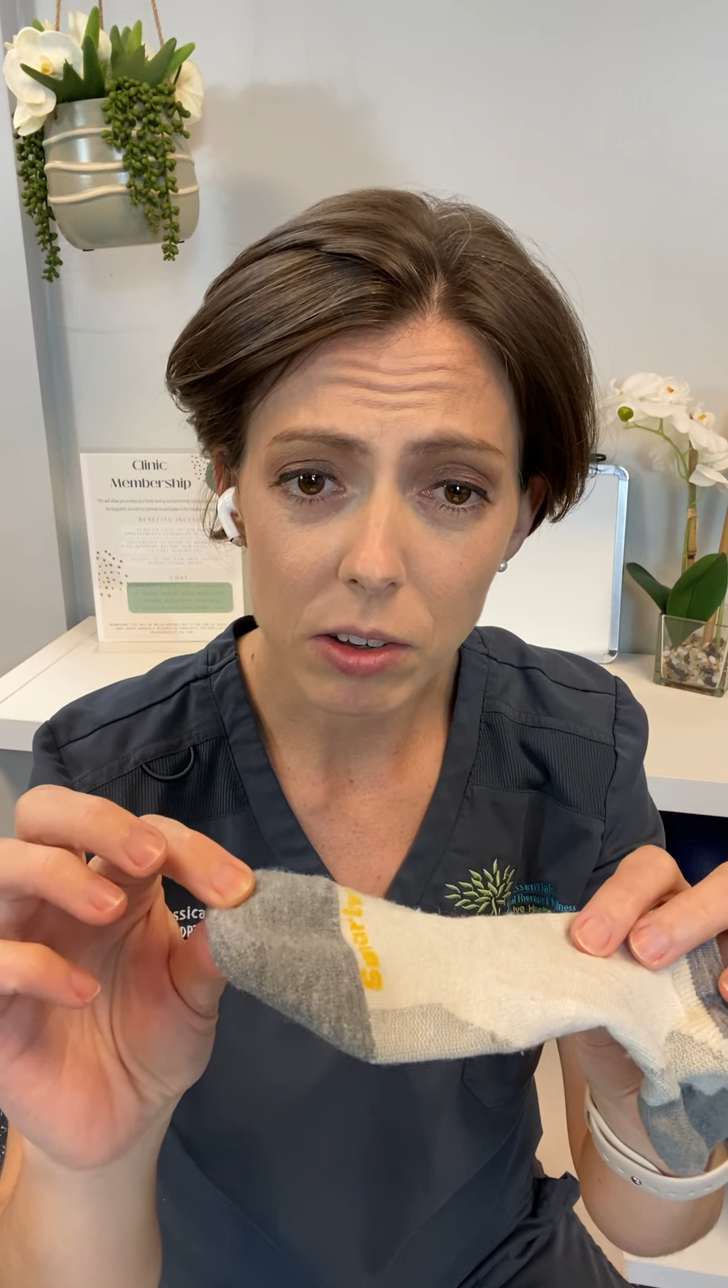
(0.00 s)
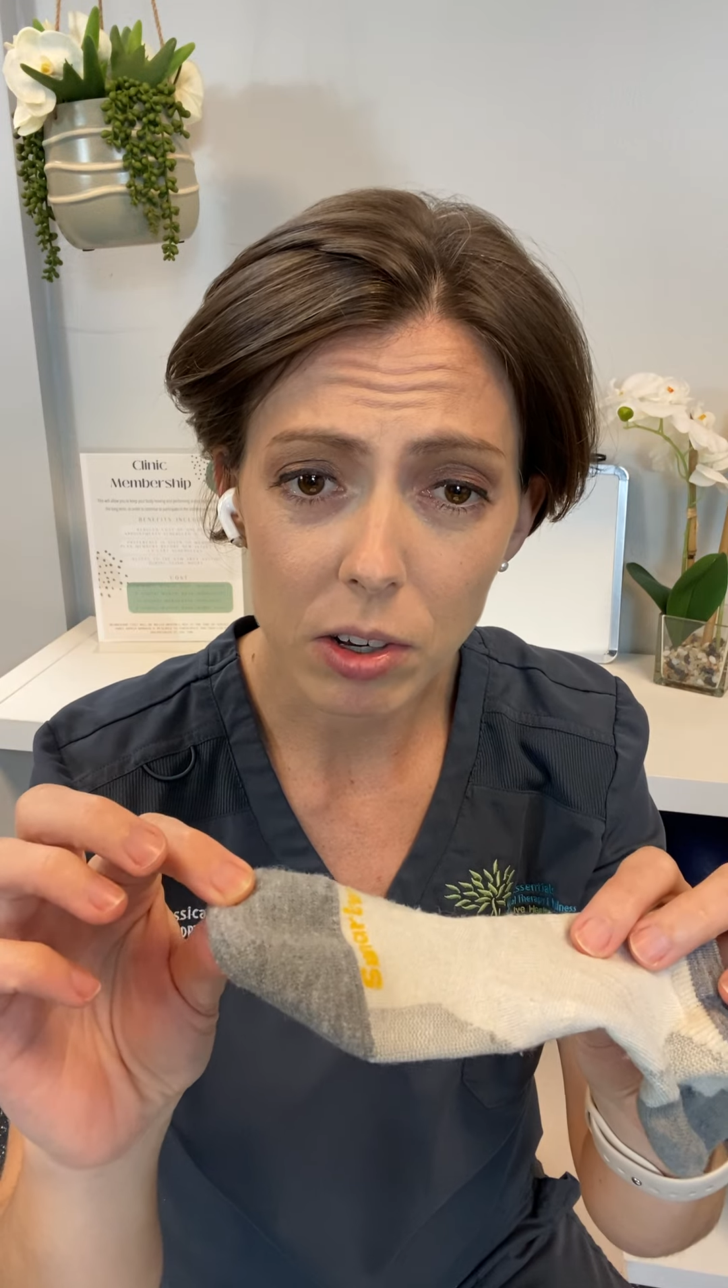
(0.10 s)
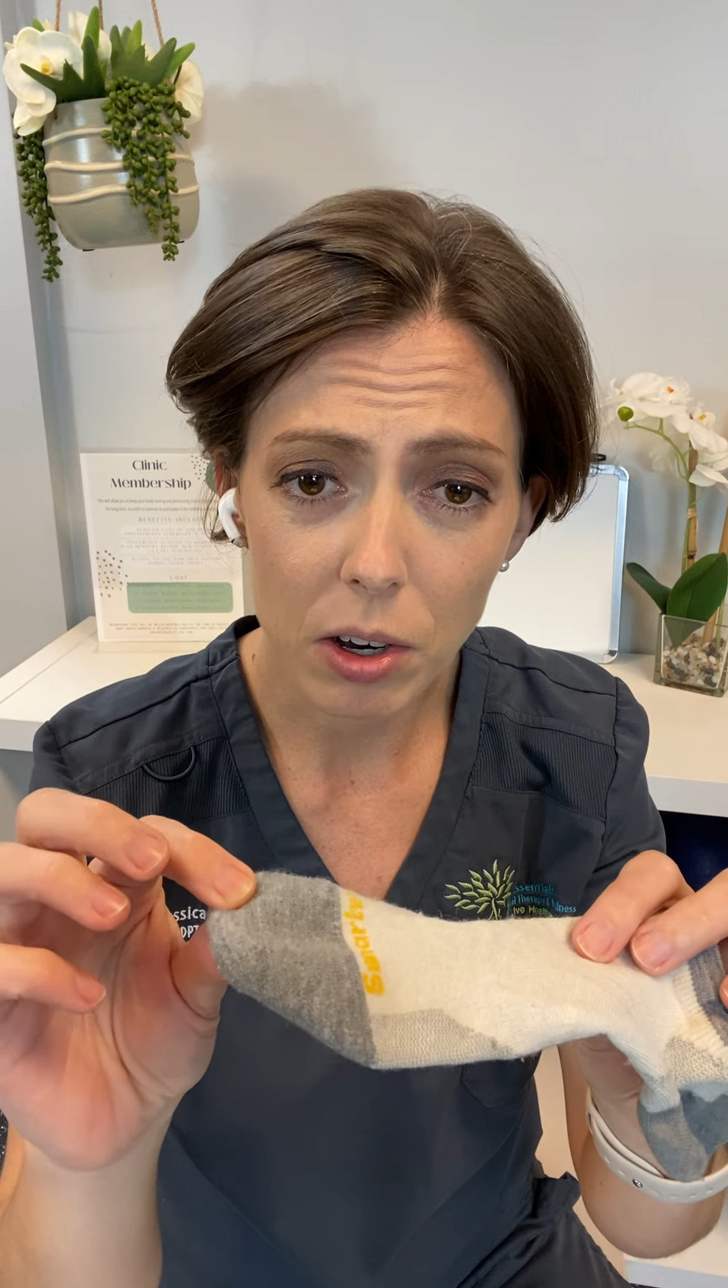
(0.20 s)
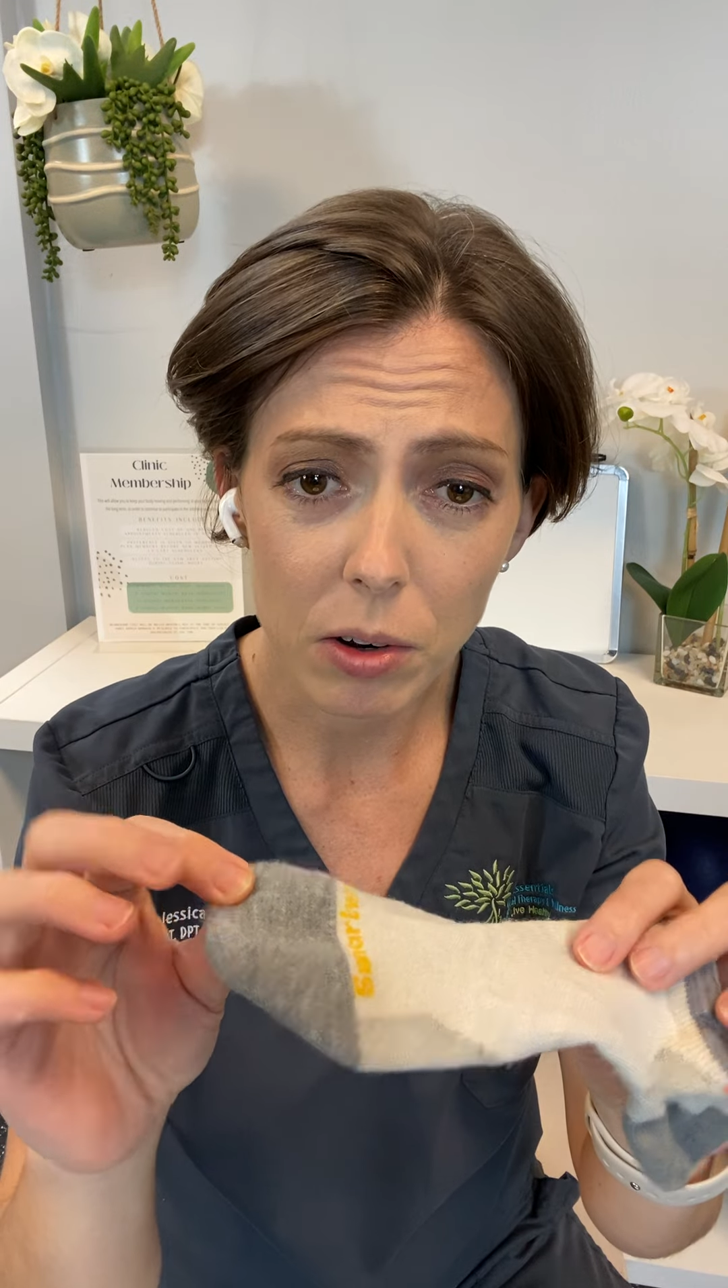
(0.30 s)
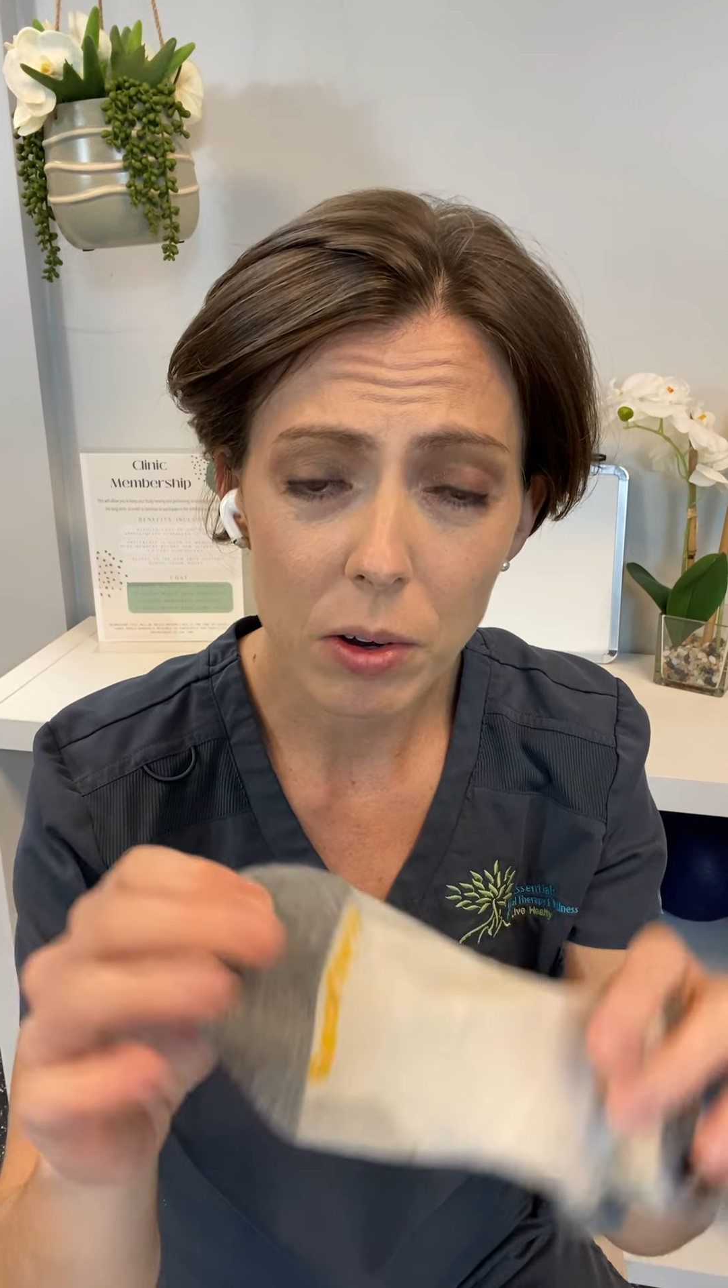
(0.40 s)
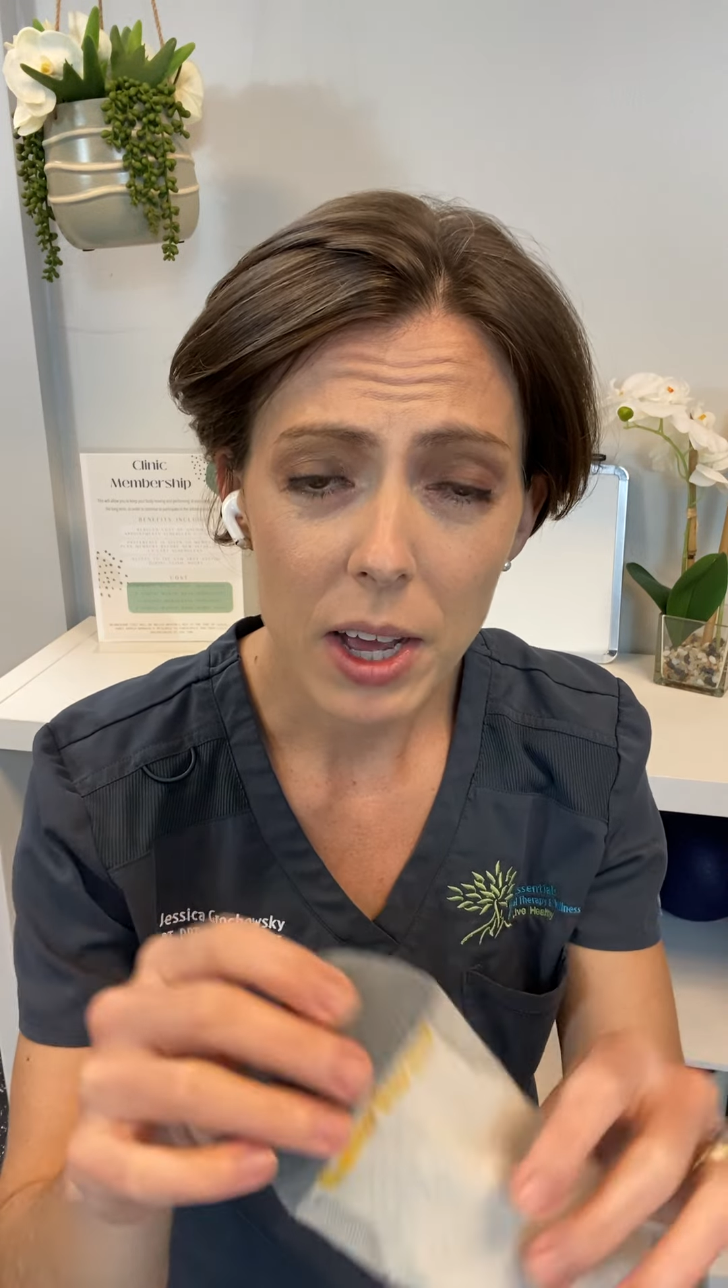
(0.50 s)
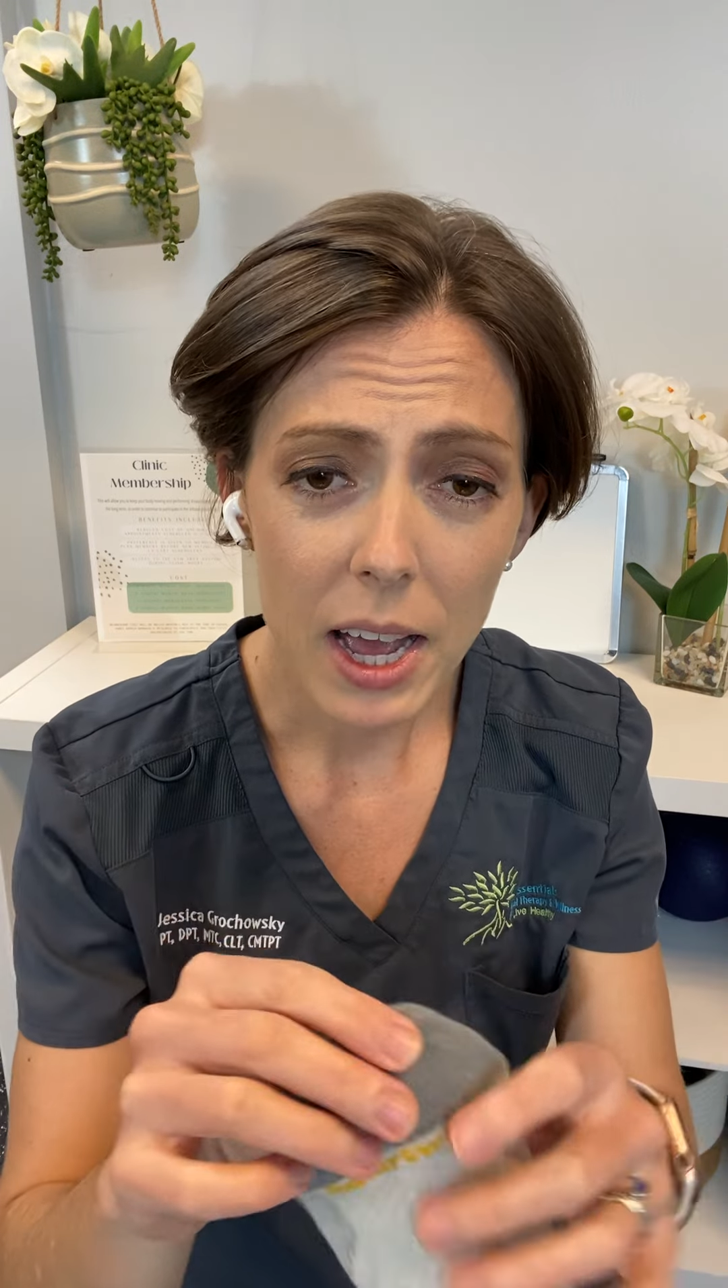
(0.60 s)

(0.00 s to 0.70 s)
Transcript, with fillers: toe.